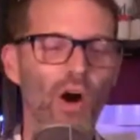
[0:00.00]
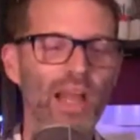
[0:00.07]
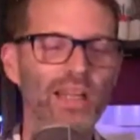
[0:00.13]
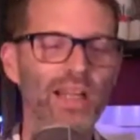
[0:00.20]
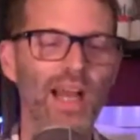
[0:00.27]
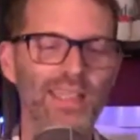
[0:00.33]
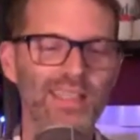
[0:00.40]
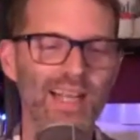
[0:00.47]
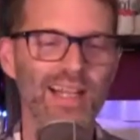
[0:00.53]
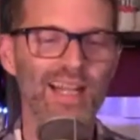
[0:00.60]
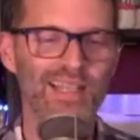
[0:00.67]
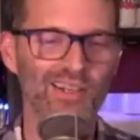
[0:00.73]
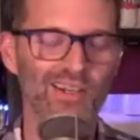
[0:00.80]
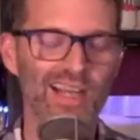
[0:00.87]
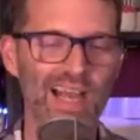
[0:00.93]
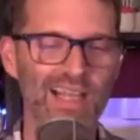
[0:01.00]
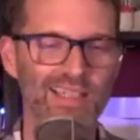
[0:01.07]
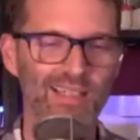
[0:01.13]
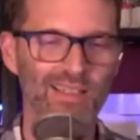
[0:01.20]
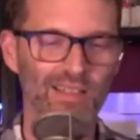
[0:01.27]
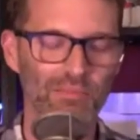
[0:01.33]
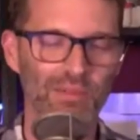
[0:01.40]
I say that
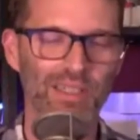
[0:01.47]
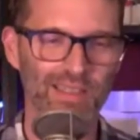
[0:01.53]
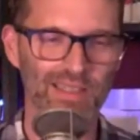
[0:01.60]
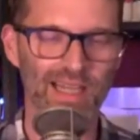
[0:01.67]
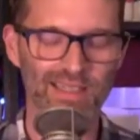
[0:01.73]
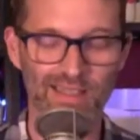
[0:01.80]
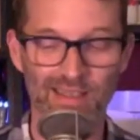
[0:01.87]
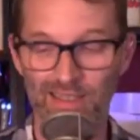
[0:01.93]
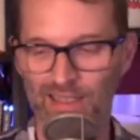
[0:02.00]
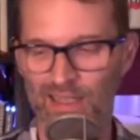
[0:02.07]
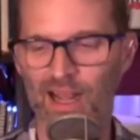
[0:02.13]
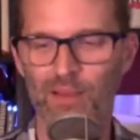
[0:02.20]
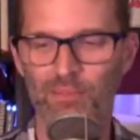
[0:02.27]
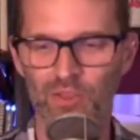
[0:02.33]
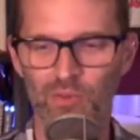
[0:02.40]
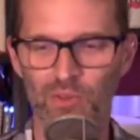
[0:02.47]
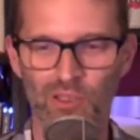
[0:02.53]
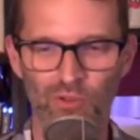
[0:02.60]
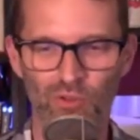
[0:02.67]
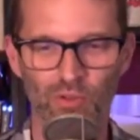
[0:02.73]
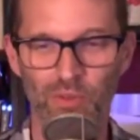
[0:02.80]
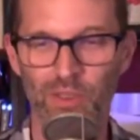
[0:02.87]
sarcastically because that's a thing that happens with
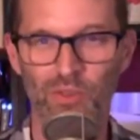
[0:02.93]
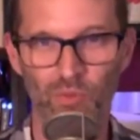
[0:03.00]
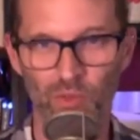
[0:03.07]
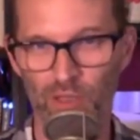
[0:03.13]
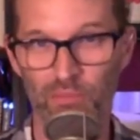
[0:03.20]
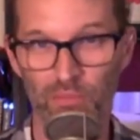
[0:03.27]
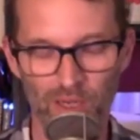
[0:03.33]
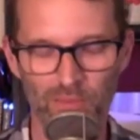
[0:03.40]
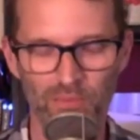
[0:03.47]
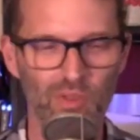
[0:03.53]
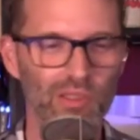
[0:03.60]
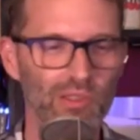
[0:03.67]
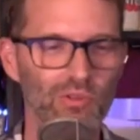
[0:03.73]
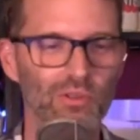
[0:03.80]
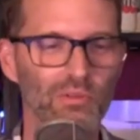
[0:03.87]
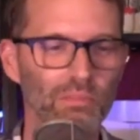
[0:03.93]
YouTube and it's one of the problems with YouTube.